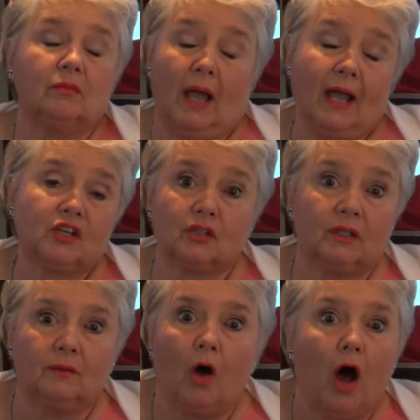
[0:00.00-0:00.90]

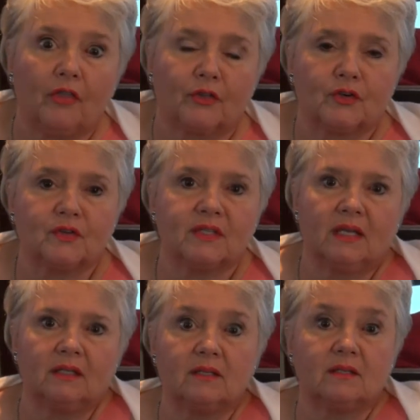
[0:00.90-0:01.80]
actually authors
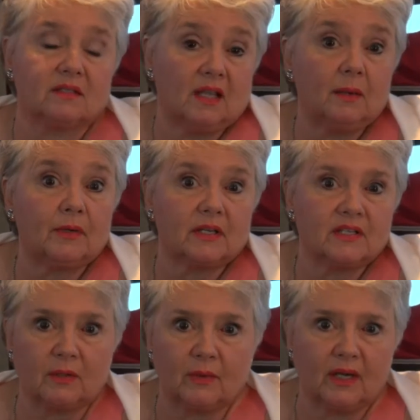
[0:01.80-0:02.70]
and
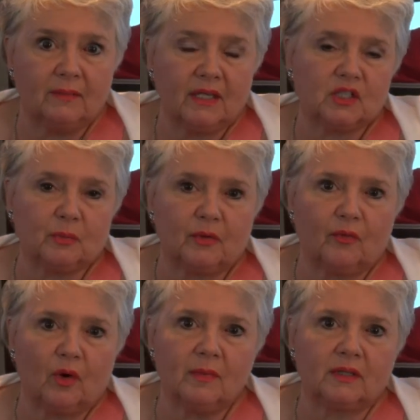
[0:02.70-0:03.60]
celebrities that were coming in to
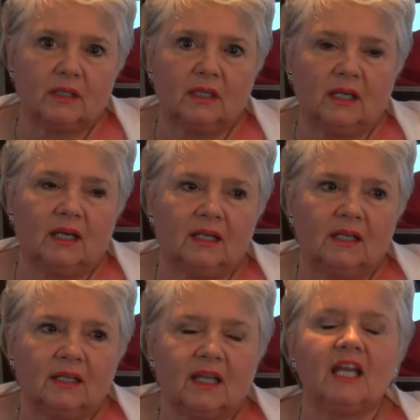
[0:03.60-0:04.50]
perform at the
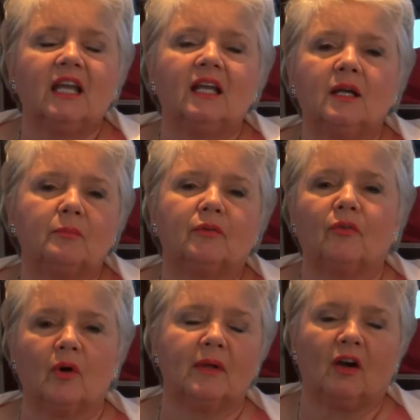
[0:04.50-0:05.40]
King
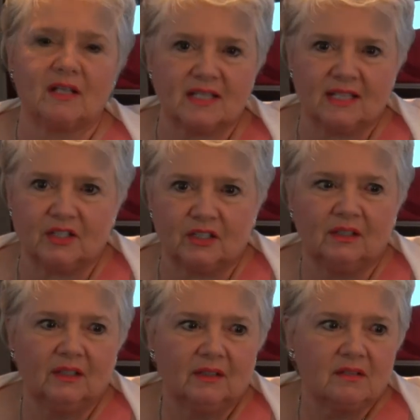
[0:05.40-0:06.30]
Performing Arts Center.
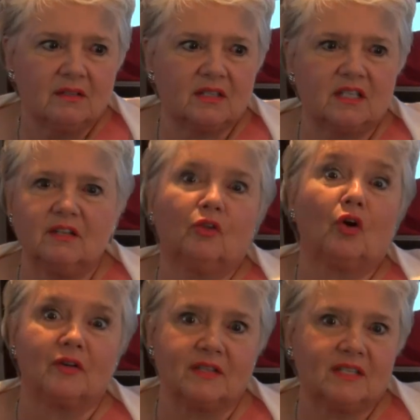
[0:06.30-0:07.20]
Steve
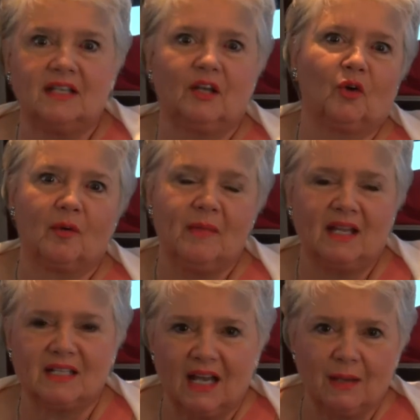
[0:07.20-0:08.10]
Lawrence, Edie
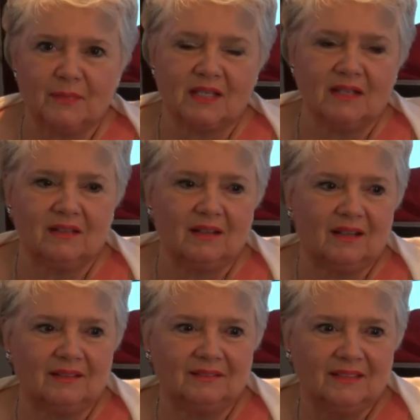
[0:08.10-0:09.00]
Gourmet types, and
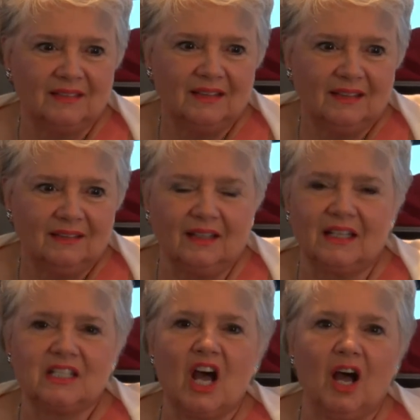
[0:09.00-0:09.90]

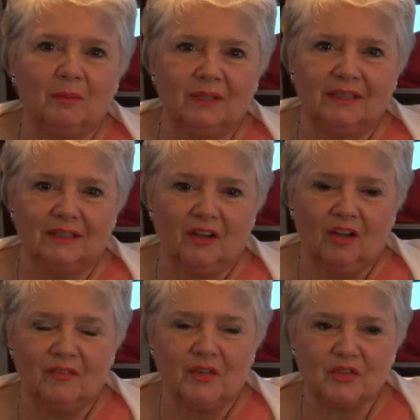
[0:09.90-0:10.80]
Lily Tomlin and
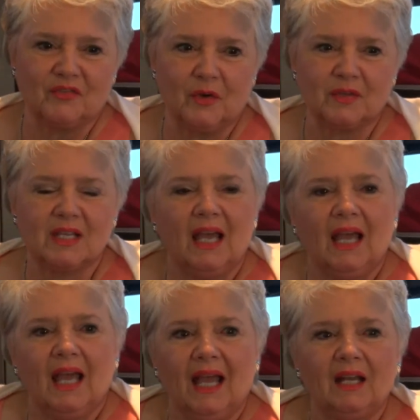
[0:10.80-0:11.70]
all of those folks.
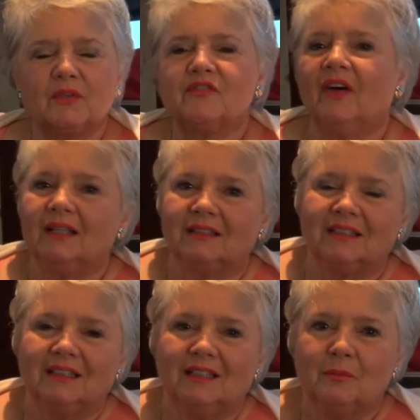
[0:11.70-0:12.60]
And it was fun.
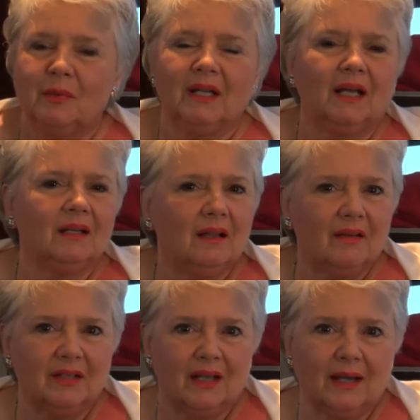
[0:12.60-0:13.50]
But
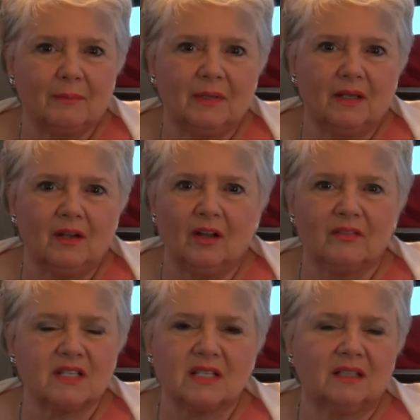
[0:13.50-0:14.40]
9/11 happened, and all
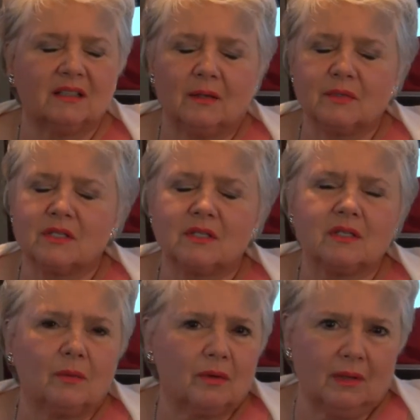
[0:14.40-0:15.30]
of a sudden that was
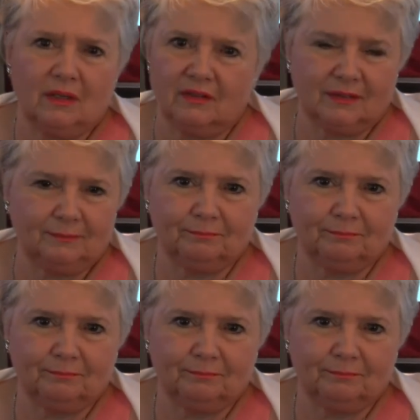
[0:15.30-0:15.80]
so irrelevant.